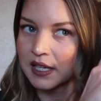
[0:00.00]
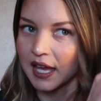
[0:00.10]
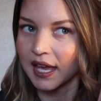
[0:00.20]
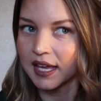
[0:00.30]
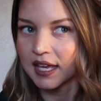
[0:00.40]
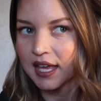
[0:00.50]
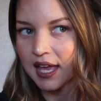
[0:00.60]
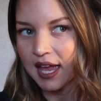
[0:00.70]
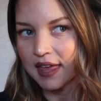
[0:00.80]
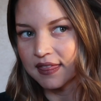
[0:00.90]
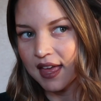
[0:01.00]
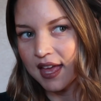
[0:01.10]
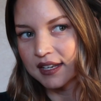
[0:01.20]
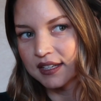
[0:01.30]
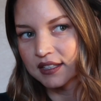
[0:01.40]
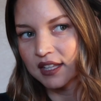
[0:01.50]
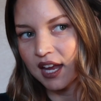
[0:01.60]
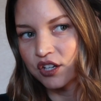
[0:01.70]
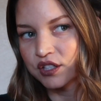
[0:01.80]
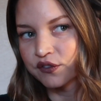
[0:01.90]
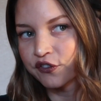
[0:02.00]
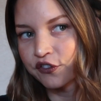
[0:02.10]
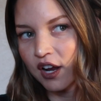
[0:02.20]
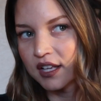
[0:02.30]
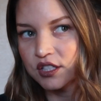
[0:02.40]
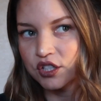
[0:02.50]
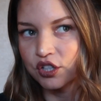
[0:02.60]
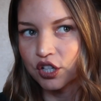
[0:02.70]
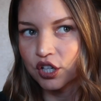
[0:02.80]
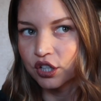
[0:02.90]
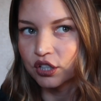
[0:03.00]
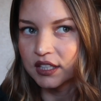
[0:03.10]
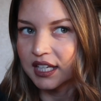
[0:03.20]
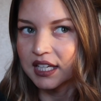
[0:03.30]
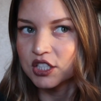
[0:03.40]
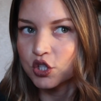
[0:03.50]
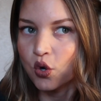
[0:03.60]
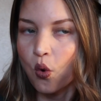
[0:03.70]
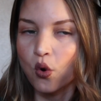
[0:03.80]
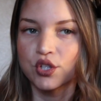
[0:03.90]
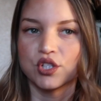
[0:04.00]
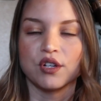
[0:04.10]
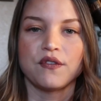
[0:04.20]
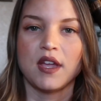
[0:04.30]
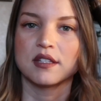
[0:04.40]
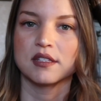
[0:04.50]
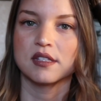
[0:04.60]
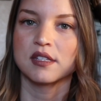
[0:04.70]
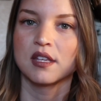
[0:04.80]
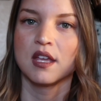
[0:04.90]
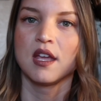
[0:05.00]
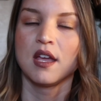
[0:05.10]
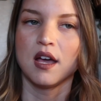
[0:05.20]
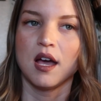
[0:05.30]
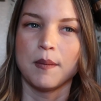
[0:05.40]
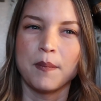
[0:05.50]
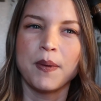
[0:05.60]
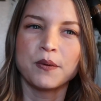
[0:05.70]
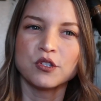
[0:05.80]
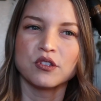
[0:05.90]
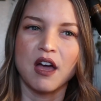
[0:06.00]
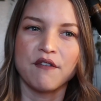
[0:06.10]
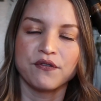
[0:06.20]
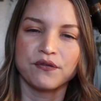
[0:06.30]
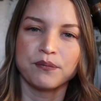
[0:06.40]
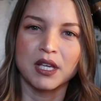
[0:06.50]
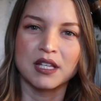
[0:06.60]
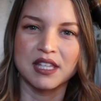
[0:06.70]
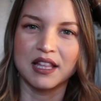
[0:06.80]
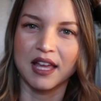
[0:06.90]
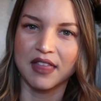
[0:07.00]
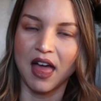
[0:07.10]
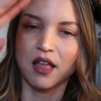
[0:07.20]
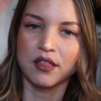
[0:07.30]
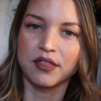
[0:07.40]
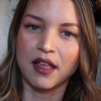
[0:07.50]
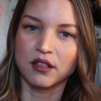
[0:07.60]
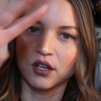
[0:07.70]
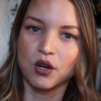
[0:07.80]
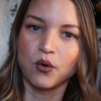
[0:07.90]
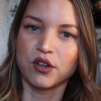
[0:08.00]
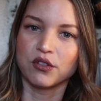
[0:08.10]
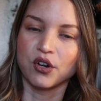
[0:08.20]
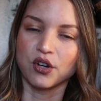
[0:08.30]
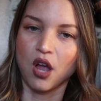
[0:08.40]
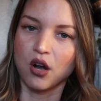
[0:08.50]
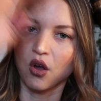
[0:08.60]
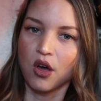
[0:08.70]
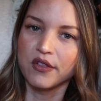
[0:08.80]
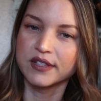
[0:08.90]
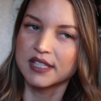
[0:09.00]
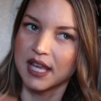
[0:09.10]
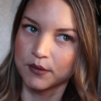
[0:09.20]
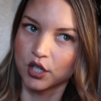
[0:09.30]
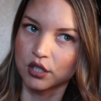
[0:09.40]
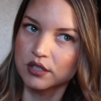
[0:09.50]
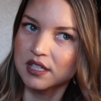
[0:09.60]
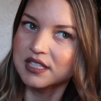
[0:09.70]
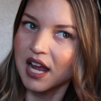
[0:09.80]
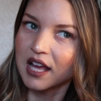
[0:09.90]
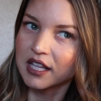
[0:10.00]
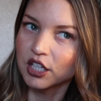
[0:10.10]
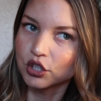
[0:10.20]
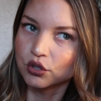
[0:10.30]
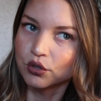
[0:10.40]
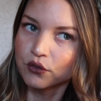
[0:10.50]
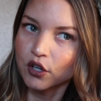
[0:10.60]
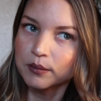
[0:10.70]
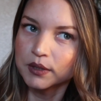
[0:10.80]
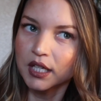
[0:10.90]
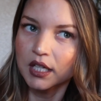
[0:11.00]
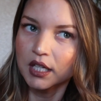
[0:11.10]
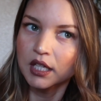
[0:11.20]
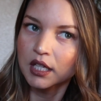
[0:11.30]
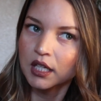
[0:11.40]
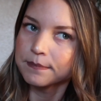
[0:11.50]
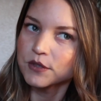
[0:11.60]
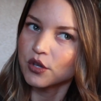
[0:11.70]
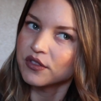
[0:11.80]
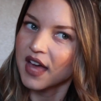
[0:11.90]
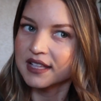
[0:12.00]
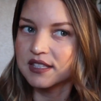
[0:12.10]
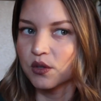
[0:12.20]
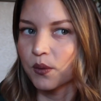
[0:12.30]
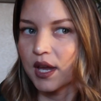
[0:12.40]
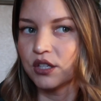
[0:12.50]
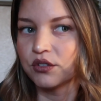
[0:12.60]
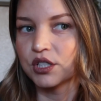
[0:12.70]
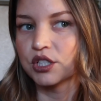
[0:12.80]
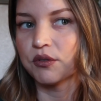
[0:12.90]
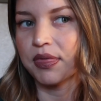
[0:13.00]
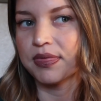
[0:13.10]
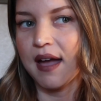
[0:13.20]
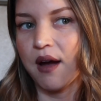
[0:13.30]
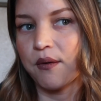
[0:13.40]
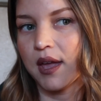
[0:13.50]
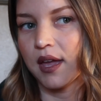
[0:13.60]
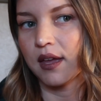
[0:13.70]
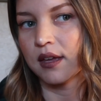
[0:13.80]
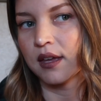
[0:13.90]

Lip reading: Okay? And then the hair's in front, so you're curling it towards your face. And people do that because they like that look where they're not all the same curls. It's not like a uniform look. So that's the way you can do it that way.